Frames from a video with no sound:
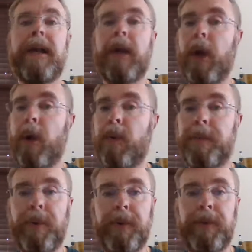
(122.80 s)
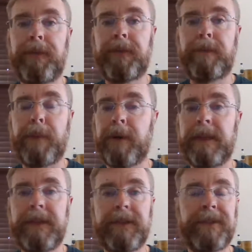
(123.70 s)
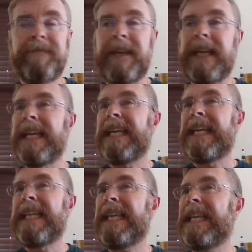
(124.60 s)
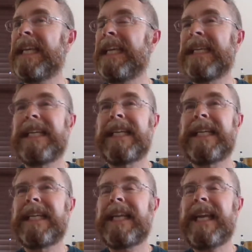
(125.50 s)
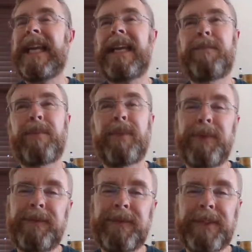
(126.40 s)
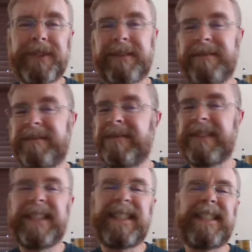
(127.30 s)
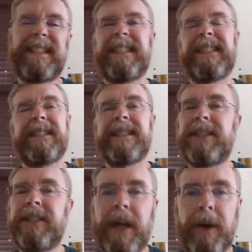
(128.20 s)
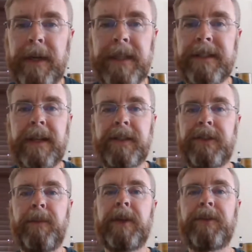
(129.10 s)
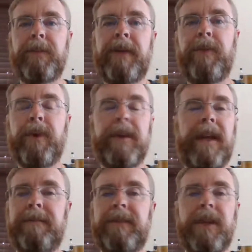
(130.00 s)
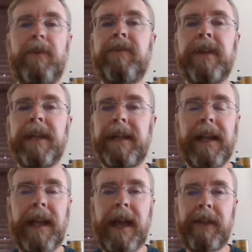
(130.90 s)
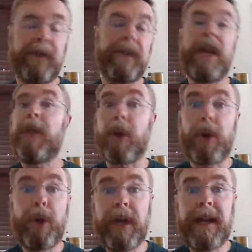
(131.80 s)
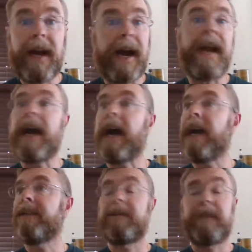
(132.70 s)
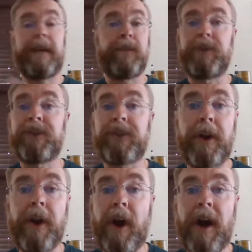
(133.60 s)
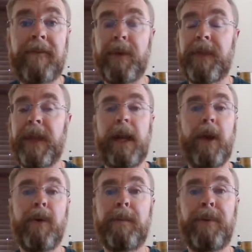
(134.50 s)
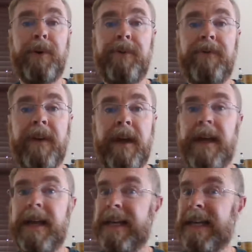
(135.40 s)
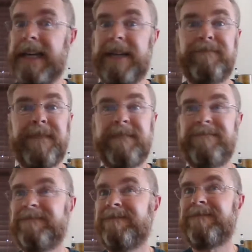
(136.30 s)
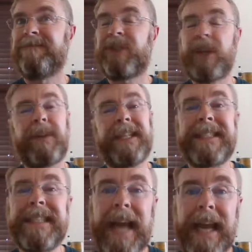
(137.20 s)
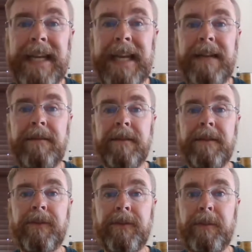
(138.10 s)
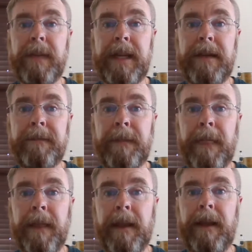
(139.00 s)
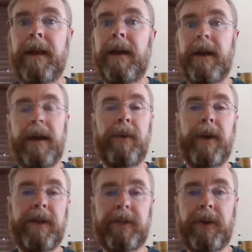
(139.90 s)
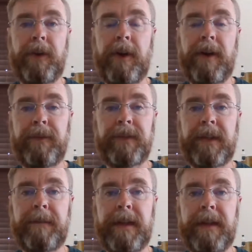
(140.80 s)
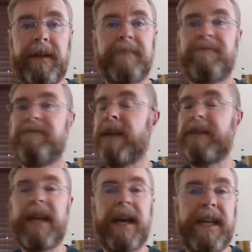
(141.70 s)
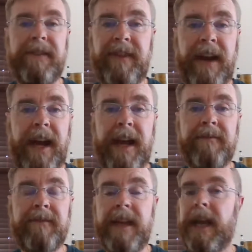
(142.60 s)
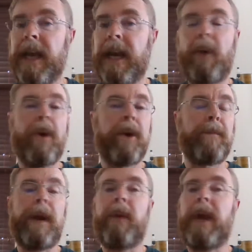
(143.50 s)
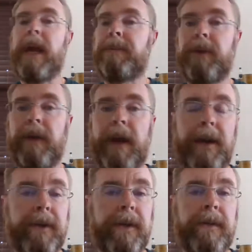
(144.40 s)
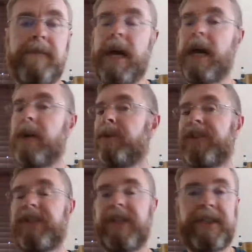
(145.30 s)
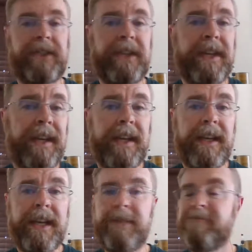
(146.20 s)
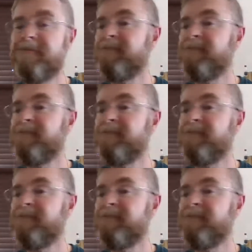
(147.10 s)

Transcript: lower proof bourbons. The 80 proofs, no, it's not so much my forte. Don't really like those. They're good. I sometimes will start off with a lower proof. Generally, it's 90 for me. When I start off with something, maybe 95, and I'll work my way up to 100, 116,